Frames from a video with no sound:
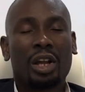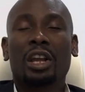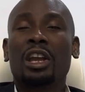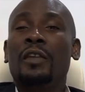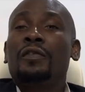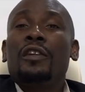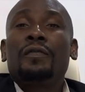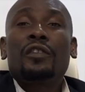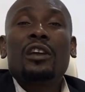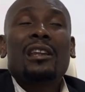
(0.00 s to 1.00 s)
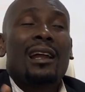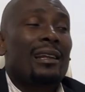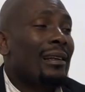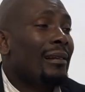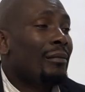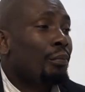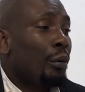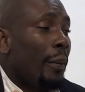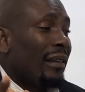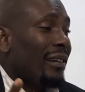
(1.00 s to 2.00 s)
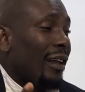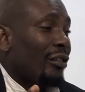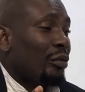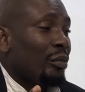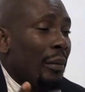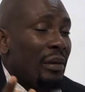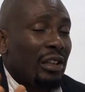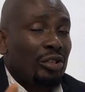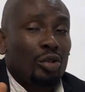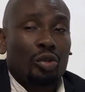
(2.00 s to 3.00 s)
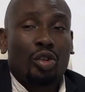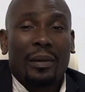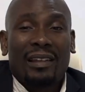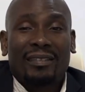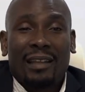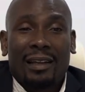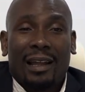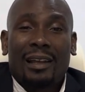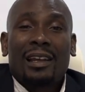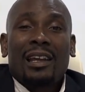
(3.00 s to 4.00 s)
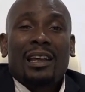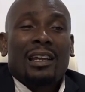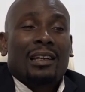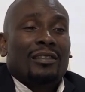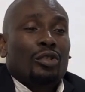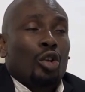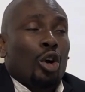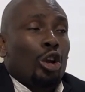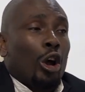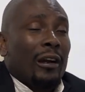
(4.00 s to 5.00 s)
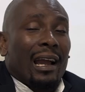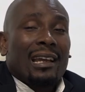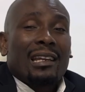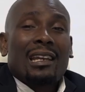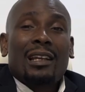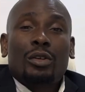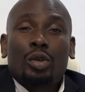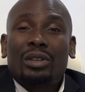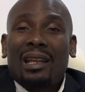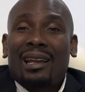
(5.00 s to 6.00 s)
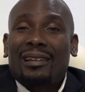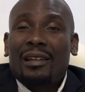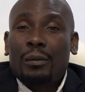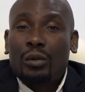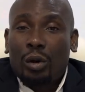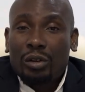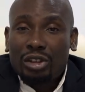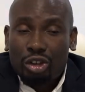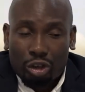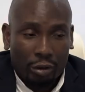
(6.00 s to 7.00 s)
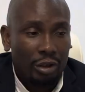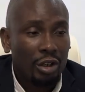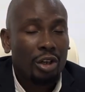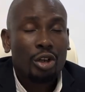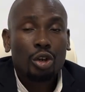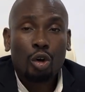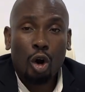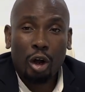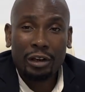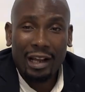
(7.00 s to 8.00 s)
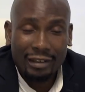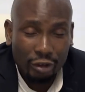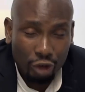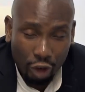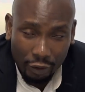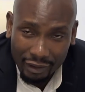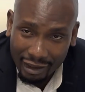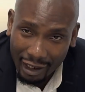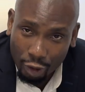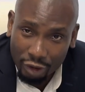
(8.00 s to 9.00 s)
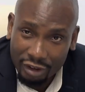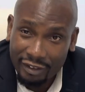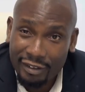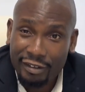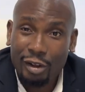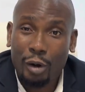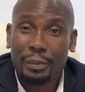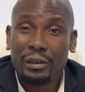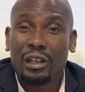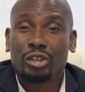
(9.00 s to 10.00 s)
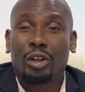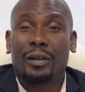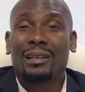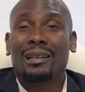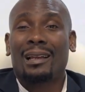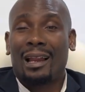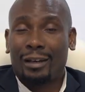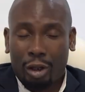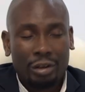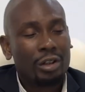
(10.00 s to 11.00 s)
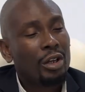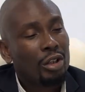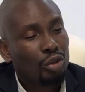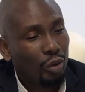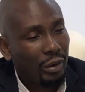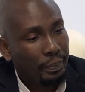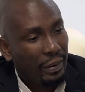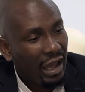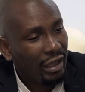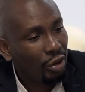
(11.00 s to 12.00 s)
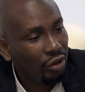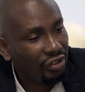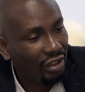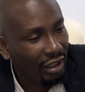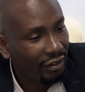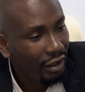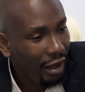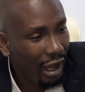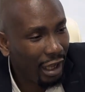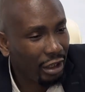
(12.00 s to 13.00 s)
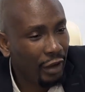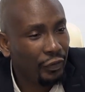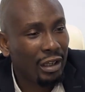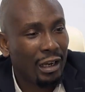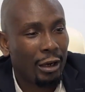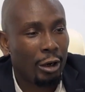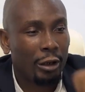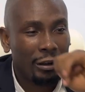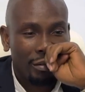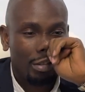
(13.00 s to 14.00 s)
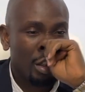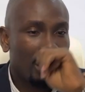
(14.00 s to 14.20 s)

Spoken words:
If you feel that the property has damaged to some extent that it is no longer in a good tenantable condition, call the attention of the landlord. It is the obligation of the landlord to repair those things. And if the landlord is